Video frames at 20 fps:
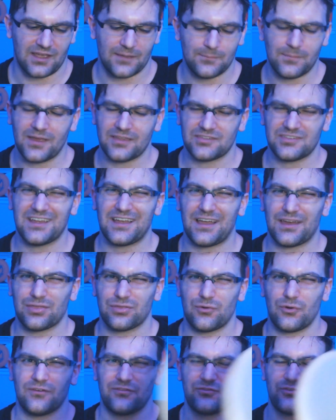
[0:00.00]
I'm not saying I
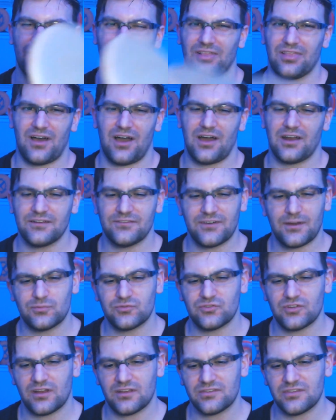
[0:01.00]
throw it for a lot of
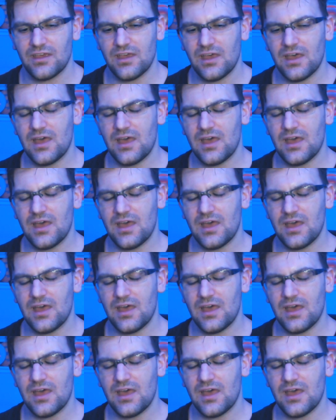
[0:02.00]
upshots,